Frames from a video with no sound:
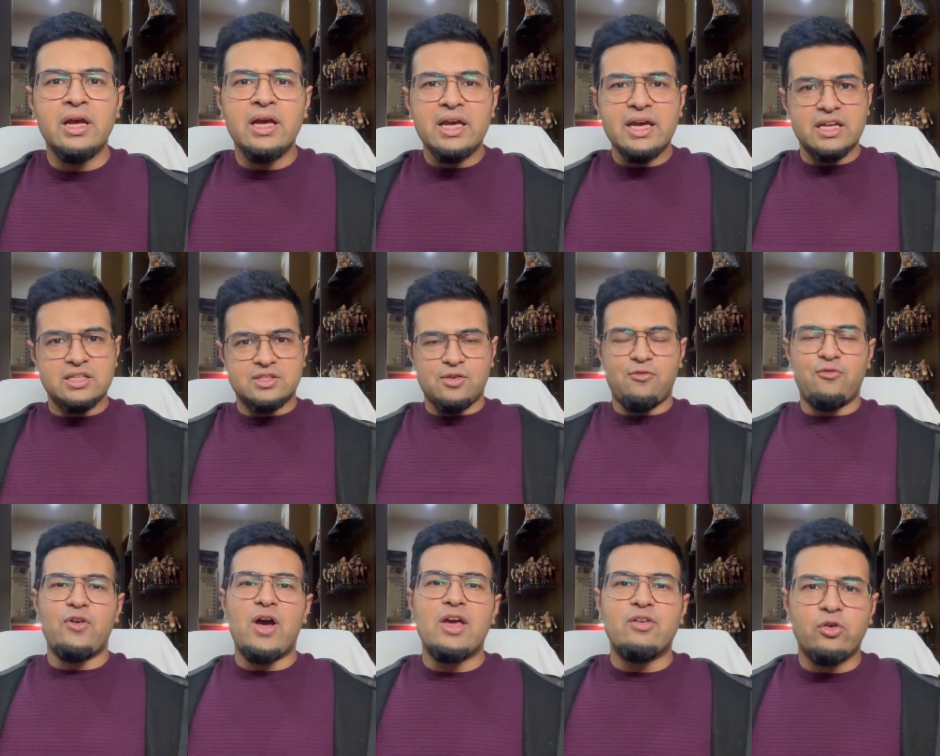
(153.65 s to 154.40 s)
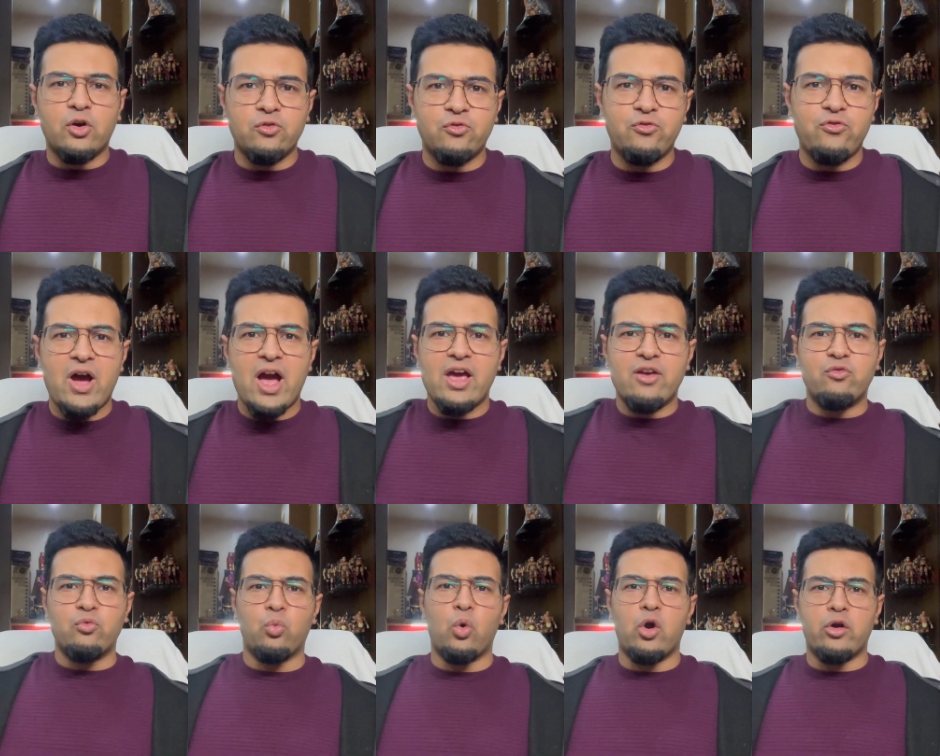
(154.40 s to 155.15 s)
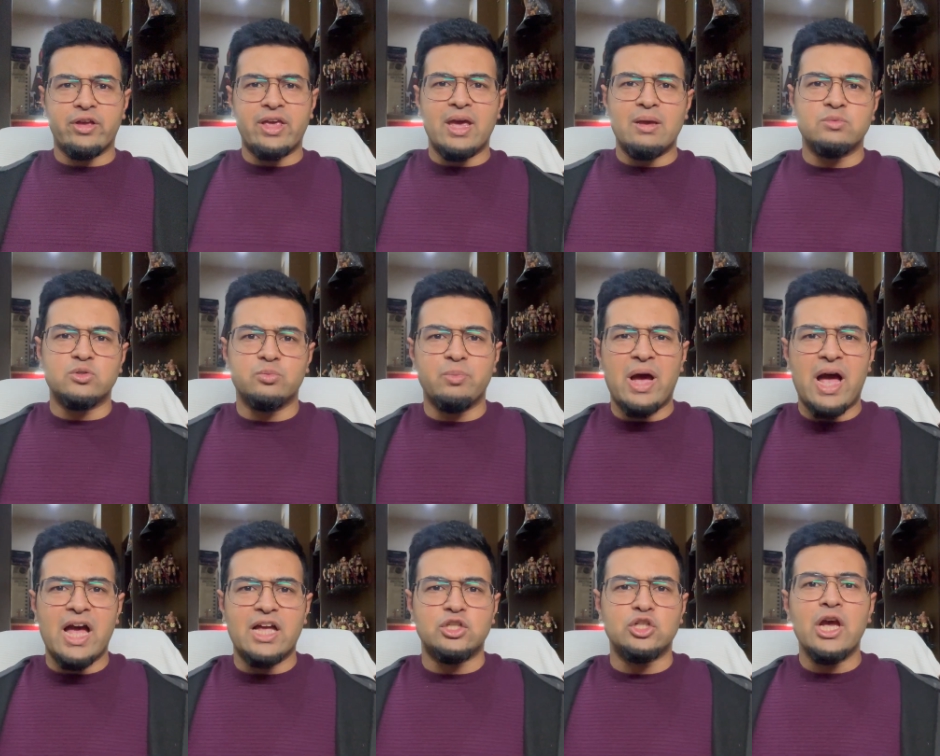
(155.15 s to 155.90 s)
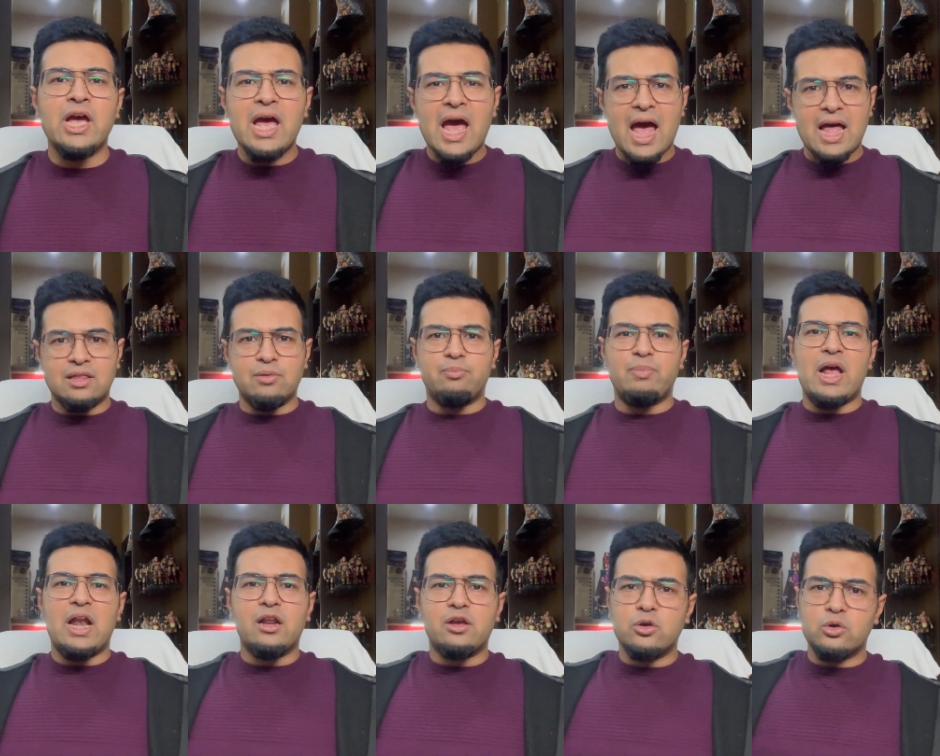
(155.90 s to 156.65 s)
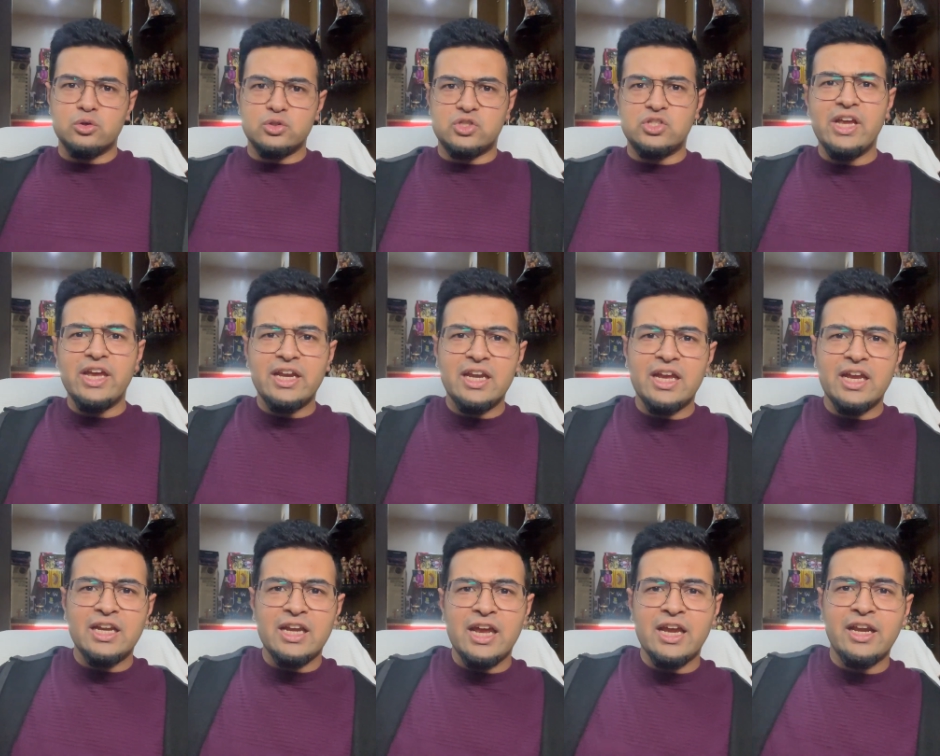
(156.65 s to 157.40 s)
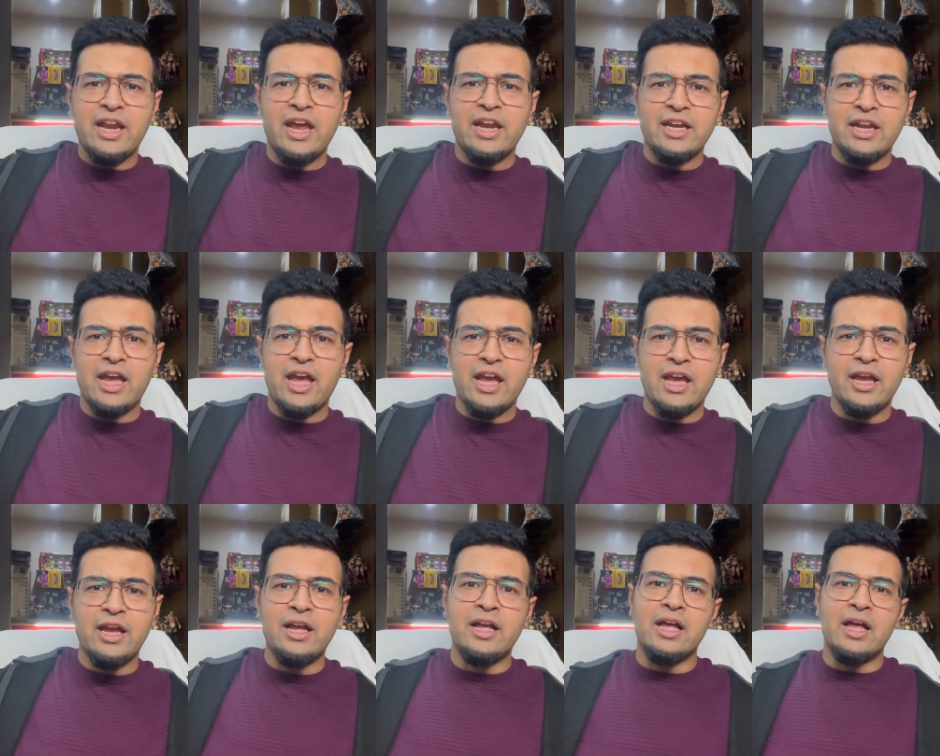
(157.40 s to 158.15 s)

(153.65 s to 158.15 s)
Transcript: It's a 5-on-5 WarGames match, and the bell goes ding, ding, ding, ding, ding,